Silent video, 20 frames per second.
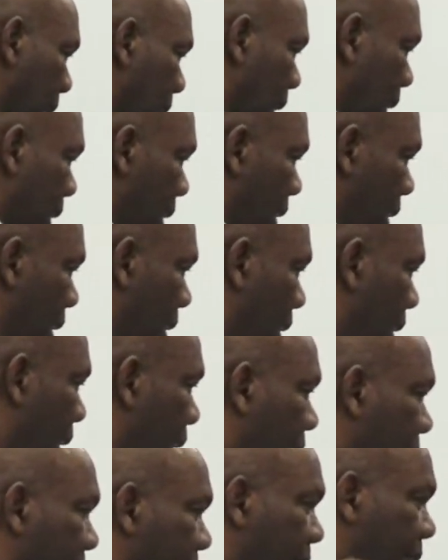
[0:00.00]
Lord,
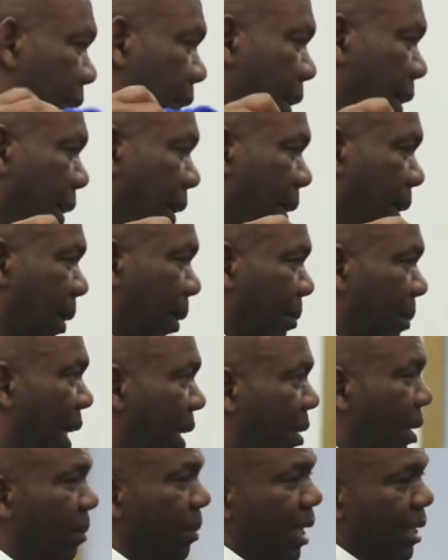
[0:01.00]
back
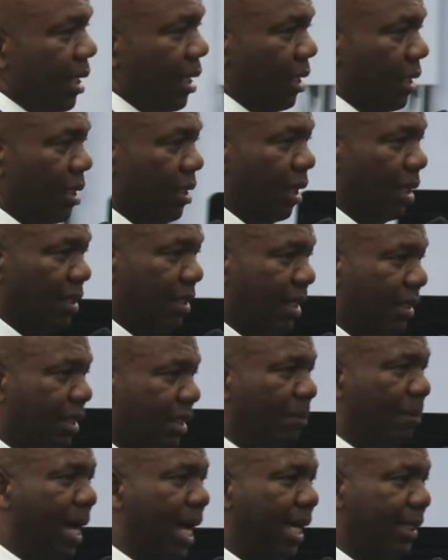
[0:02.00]
home they say you're dunce as a
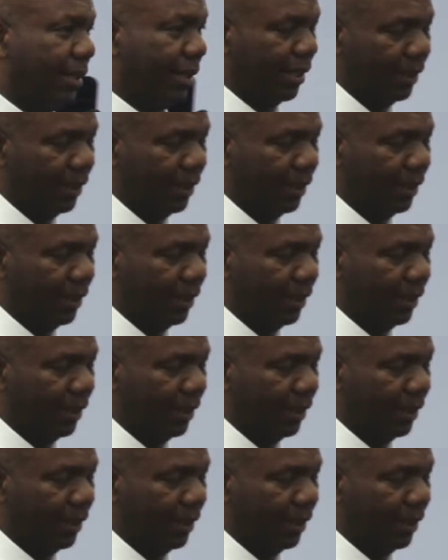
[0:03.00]
bat.